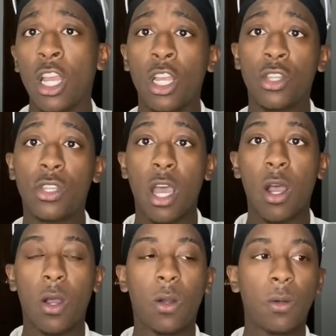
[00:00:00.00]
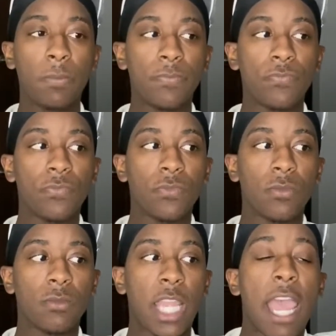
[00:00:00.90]
So
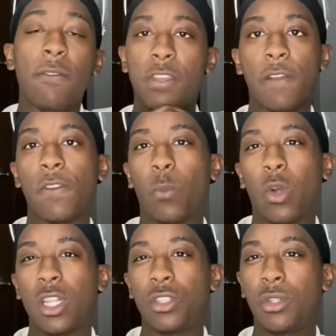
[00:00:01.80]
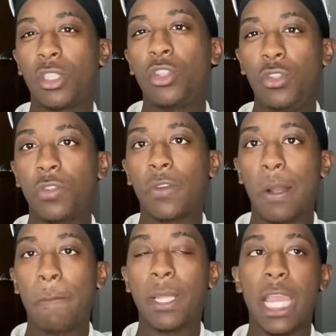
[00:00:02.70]
they have different ones you could choose
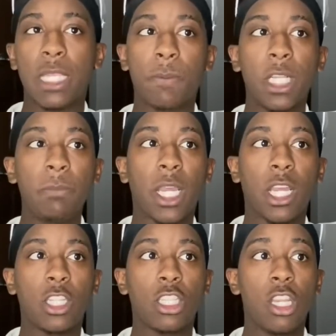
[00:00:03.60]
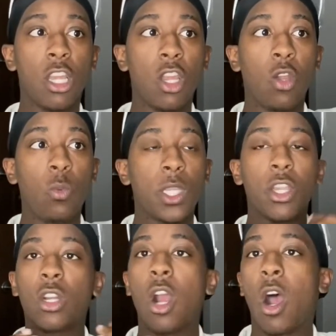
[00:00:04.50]
from, but that's pretty much when
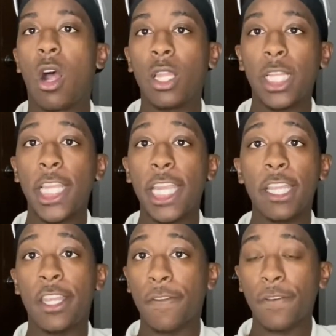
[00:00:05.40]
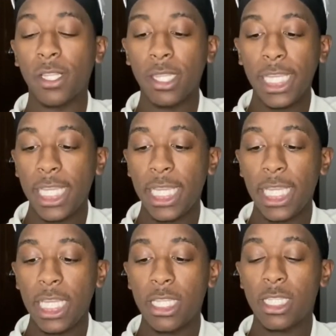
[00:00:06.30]
you're calling to get different
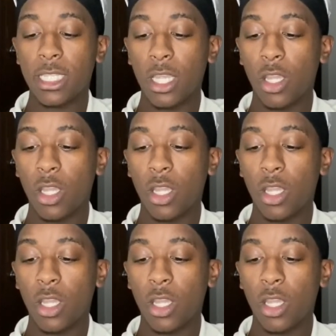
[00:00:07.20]
leads,